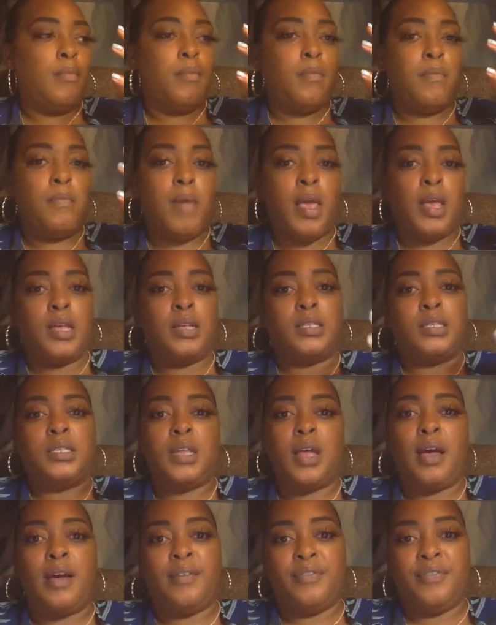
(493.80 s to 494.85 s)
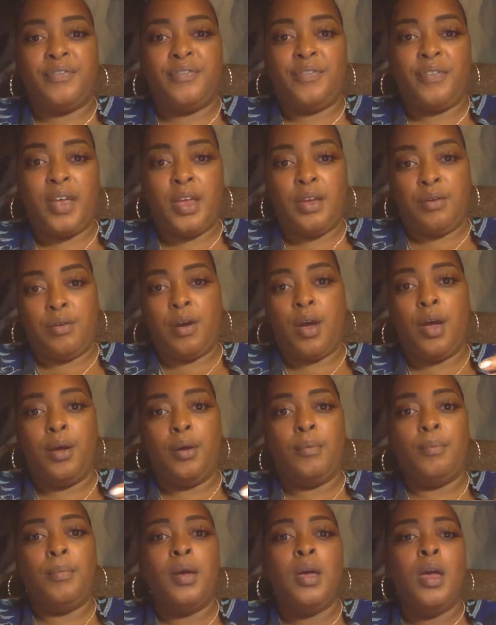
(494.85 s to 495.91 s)
making stuff in your
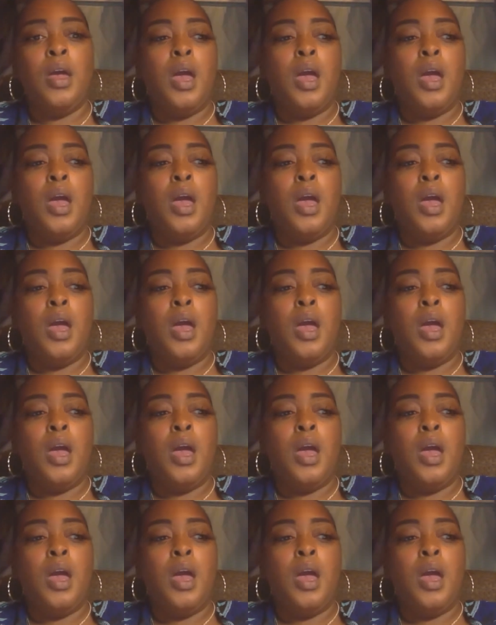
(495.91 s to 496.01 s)
home.